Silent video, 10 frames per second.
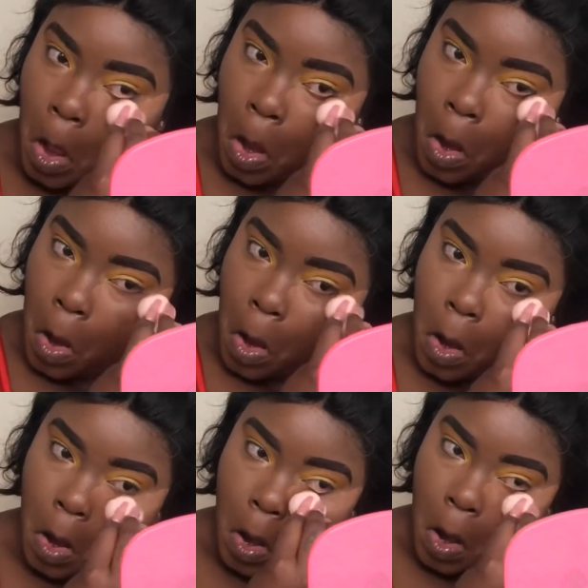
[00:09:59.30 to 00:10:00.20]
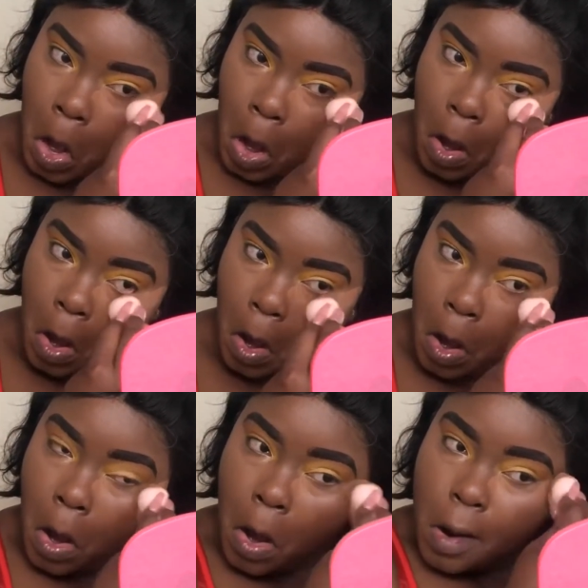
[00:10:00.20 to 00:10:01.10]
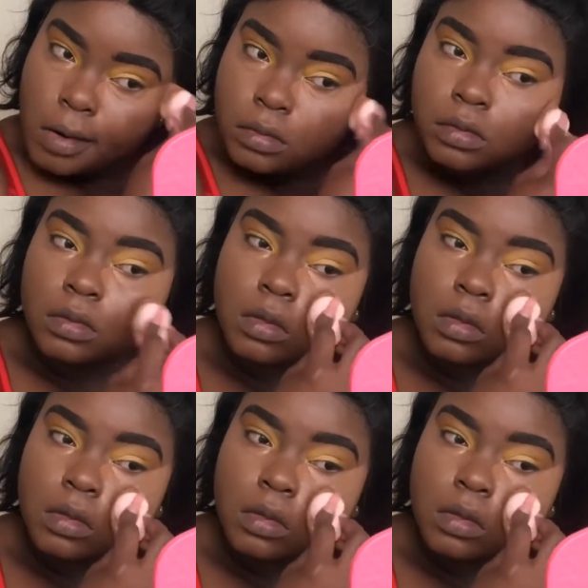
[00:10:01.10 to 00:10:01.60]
But it did blend out pretty well.